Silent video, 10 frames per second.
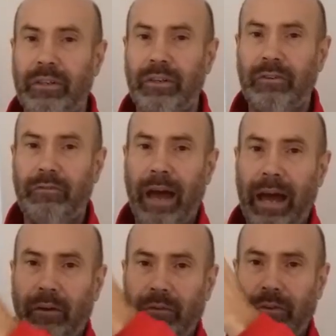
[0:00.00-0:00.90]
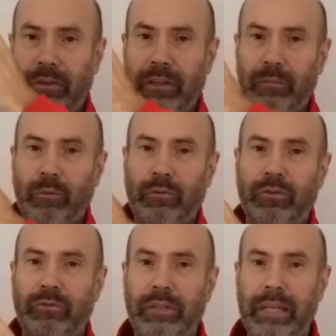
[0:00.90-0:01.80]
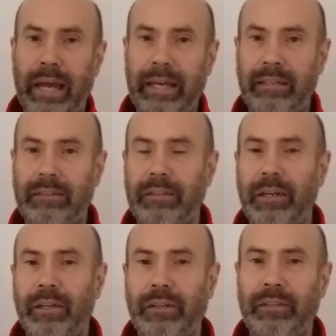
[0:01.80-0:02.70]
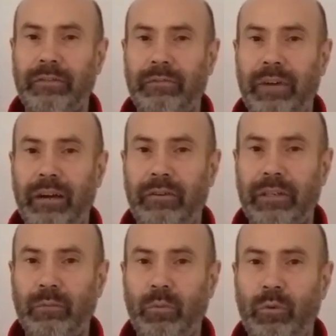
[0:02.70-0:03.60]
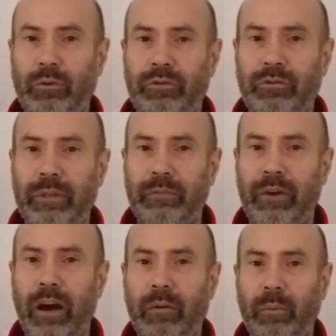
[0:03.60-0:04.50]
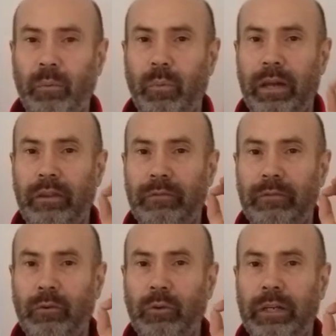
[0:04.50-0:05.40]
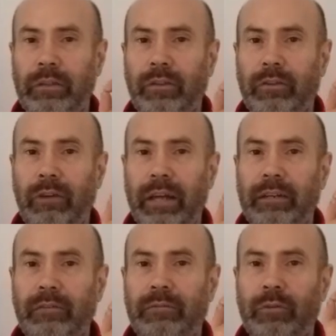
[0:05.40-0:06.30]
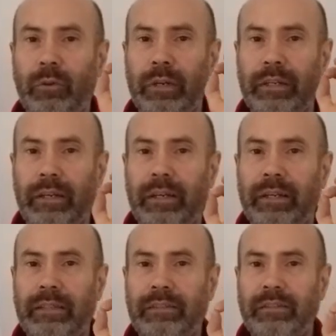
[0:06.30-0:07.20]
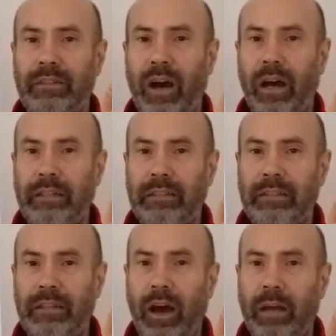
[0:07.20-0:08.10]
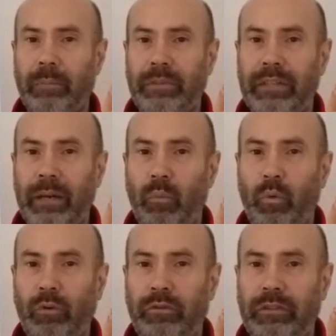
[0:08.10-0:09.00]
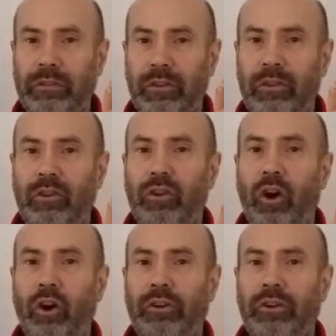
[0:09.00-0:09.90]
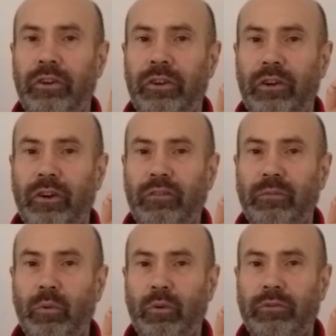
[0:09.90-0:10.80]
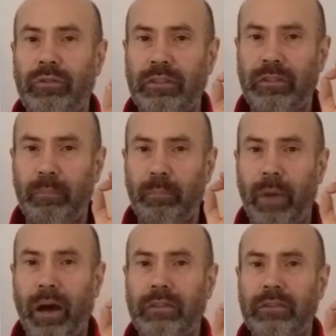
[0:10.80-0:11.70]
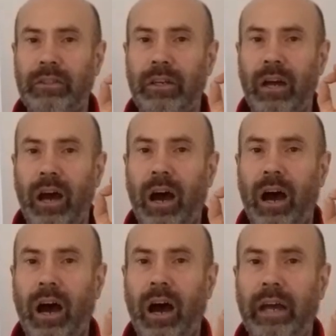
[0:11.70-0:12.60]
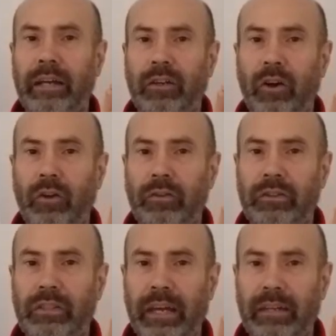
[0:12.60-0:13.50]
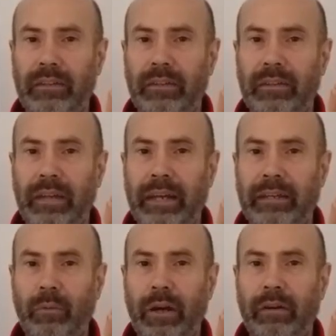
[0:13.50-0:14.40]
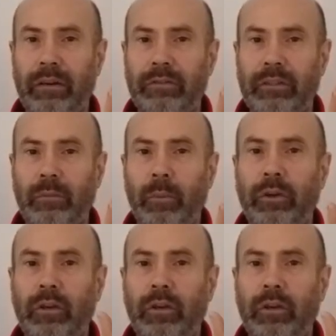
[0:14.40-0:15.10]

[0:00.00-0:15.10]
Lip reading: around. Will create this very watery environment where the fluid, the cranial fluid, is 99% water. It's a lot of water. It's a much higher content than anywhere else in the body